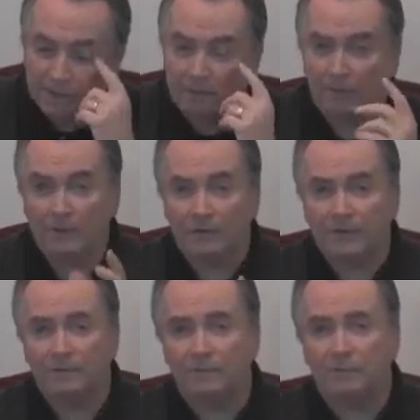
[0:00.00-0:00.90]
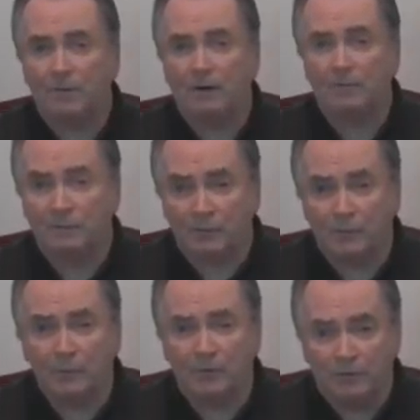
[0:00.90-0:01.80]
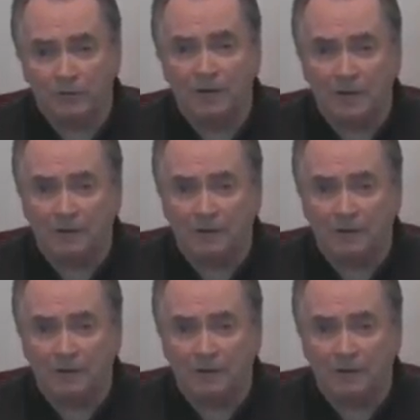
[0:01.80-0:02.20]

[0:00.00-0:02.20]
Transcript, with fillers: You know, and it says in Proverbs that we're to seek